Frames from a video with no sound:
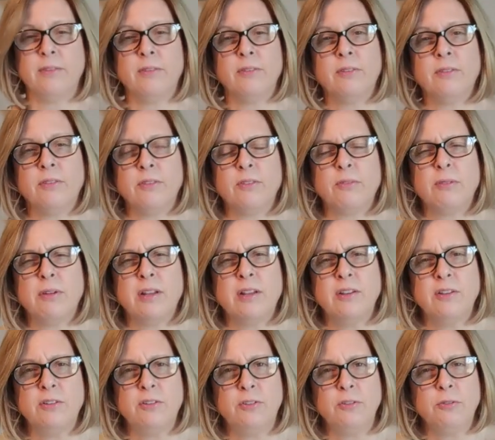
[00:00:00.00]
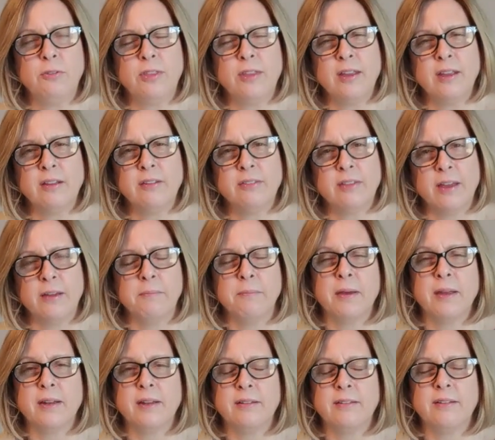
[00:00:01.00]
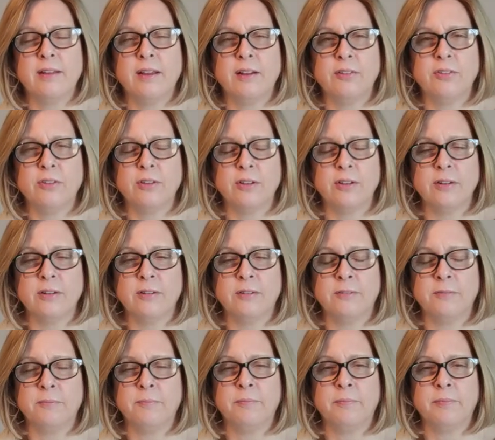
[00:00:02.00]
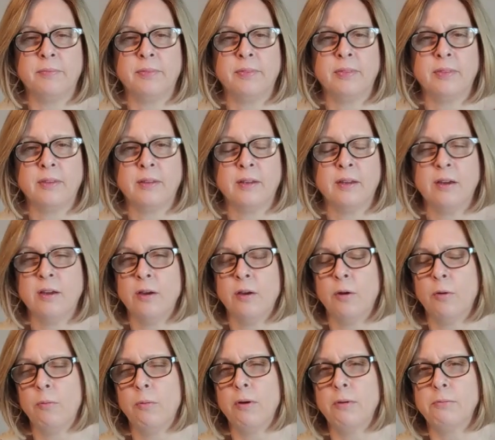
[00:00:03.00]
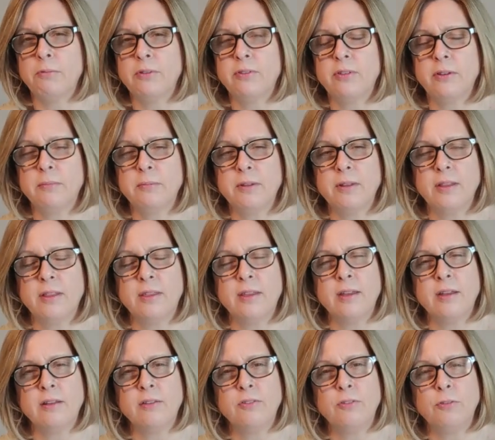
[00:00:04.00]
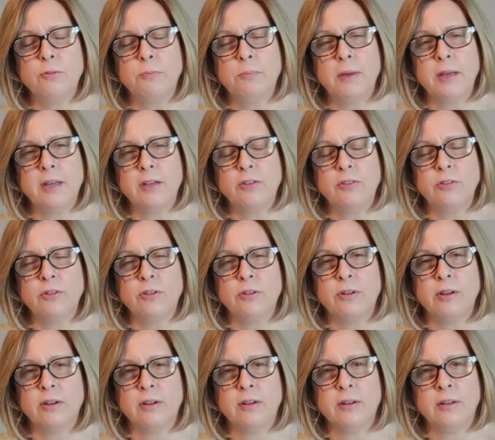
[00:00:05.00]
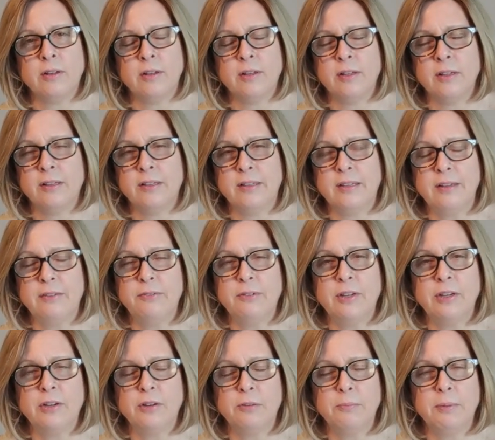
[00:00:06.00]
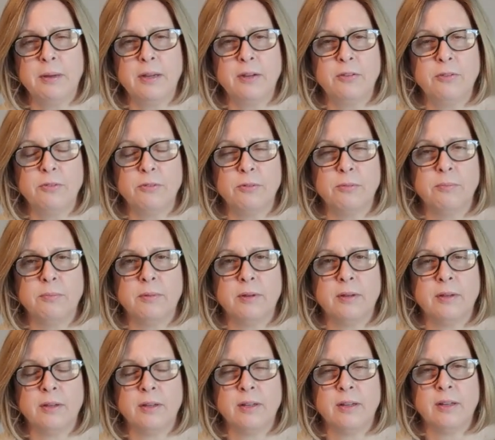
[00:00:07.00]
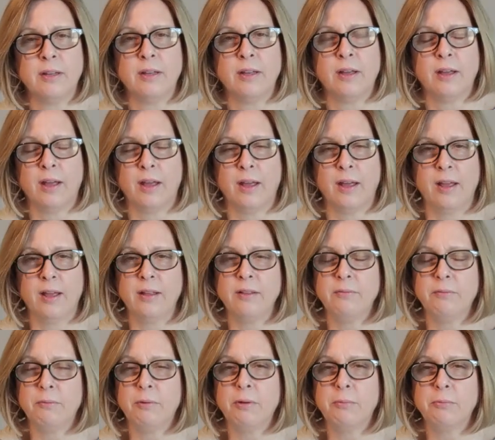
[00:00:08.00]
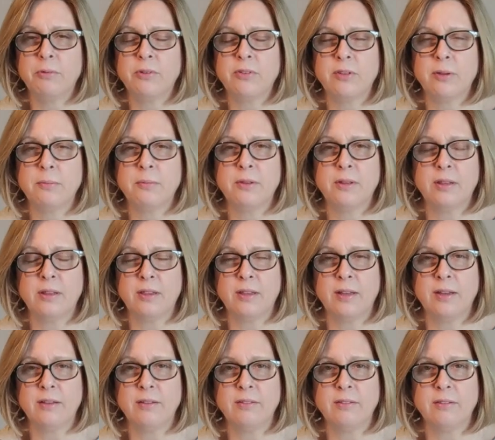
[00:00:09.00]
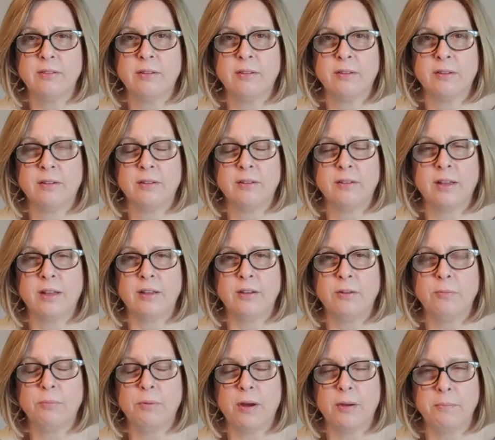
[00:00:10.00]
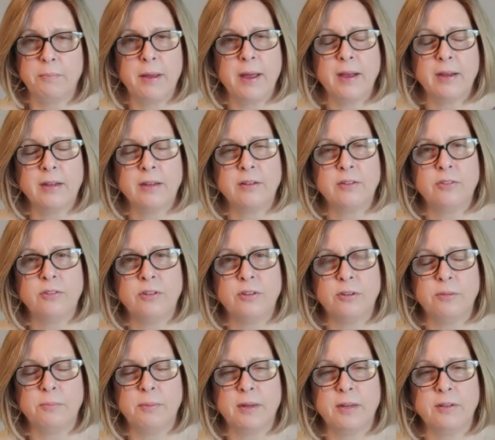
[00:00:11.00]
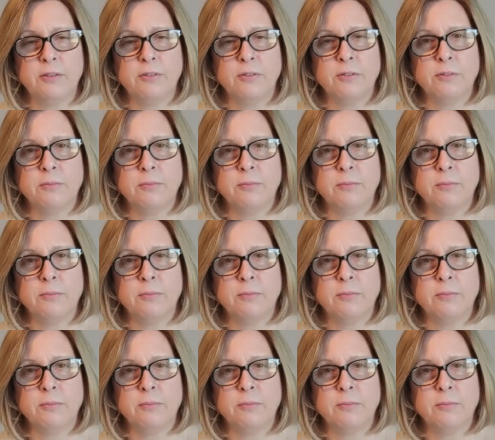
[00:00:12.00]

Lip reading: So what did you think of that meditation? What were some of the things you pictured leaving your bedroom? And what were some of the things that you brought back into your bedroom?